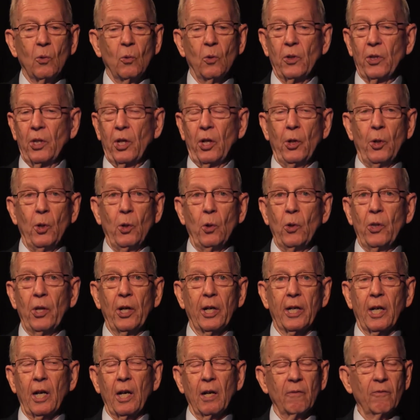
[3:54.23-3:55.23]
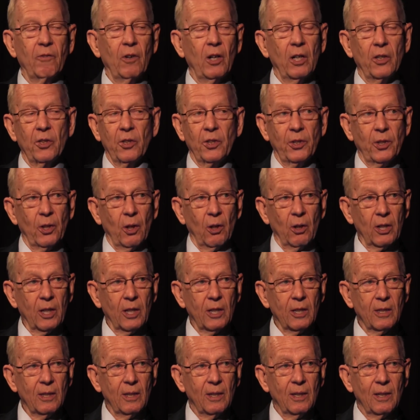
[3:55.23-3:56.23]
When they do, they can't find the
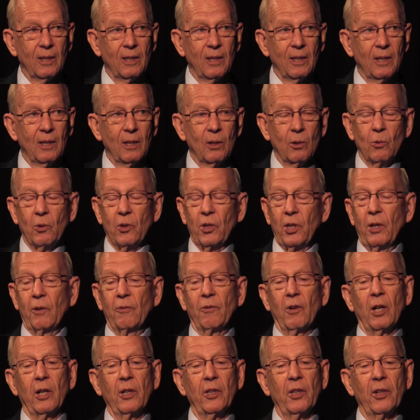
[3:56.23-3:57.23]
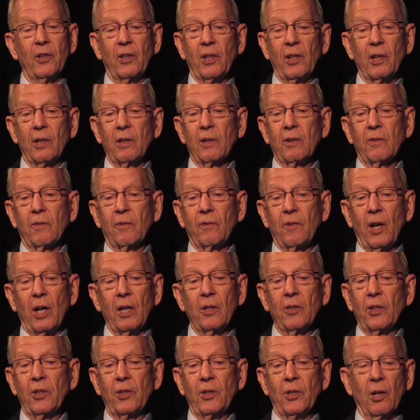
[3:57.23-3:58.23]
target. When they find
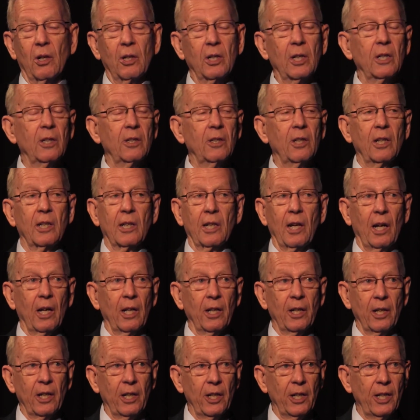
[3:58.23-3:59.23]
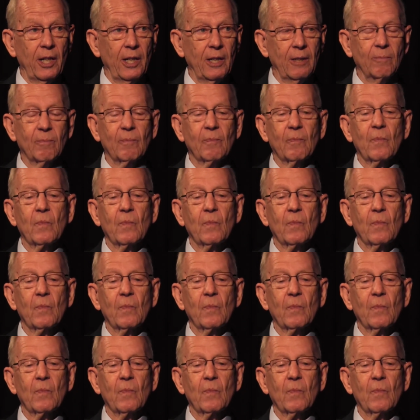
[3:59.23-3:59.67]
the target, they can't hit it."